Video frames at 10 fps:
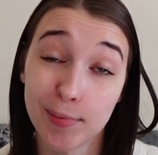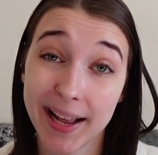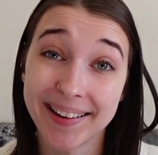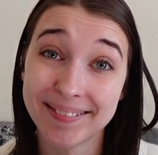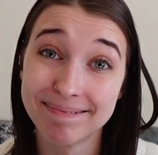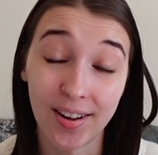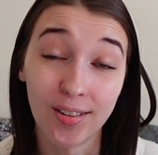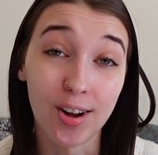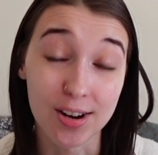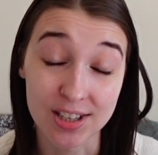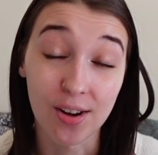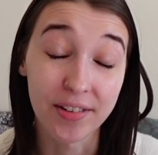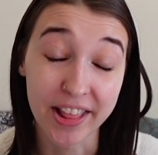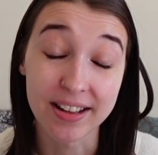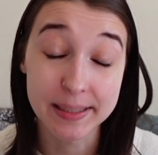way along
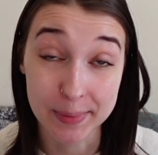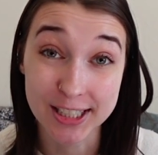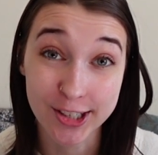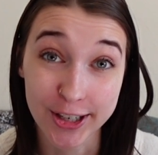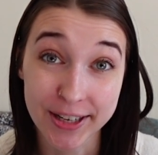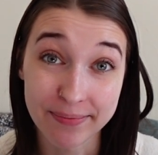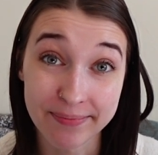solving this mystery.